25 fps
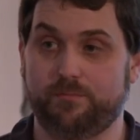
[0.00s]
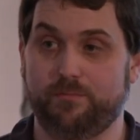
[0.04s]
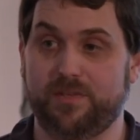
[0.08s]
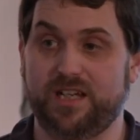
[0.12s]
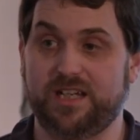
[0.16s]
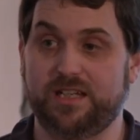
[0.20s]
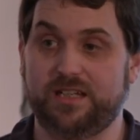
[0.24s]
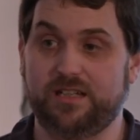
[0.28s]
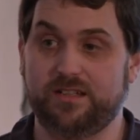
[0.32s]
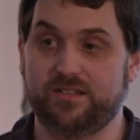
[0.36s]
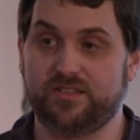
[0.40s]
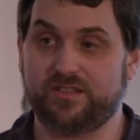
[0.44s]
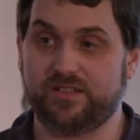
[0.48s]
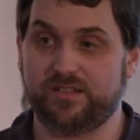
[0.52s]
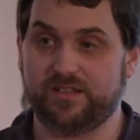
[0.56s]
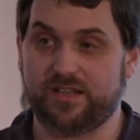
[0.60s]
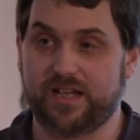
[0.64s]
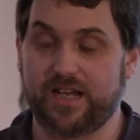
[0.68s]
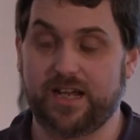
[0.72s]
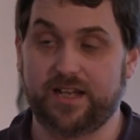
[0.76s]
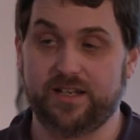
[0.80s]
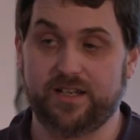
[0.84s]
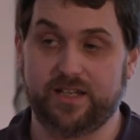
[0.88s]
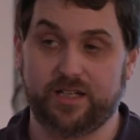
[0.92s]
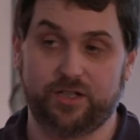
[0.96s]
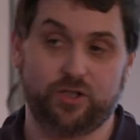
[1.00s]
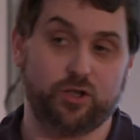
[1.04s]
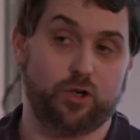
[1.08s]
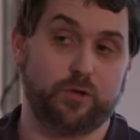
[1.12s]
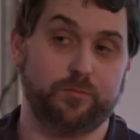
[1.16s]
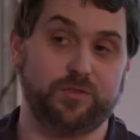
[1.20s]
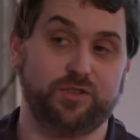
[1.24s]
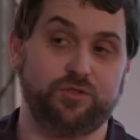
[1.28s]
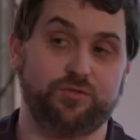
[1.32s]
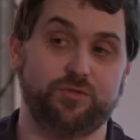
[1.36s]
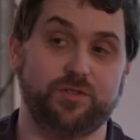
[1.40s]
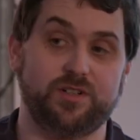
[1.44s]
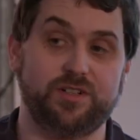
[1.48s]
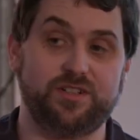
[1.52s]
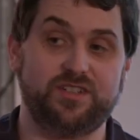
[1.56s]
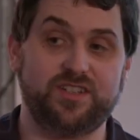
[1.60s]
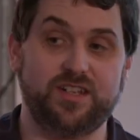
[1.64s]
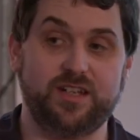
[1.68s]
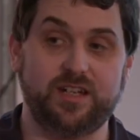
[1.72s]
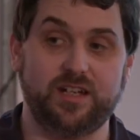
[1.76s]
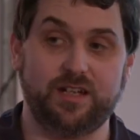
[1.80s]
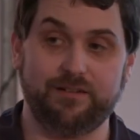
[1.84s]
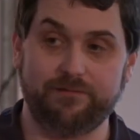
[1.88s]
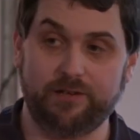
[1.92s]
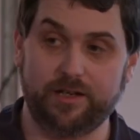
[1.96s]
meet, and in common
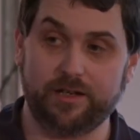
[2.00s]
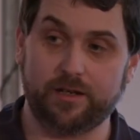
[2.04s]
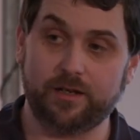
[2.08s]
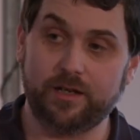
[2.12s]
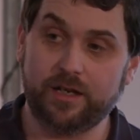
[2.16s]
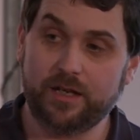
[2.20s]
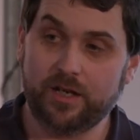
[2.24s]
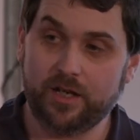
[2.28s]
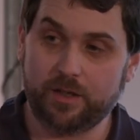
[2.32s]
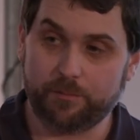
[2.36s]
criteria.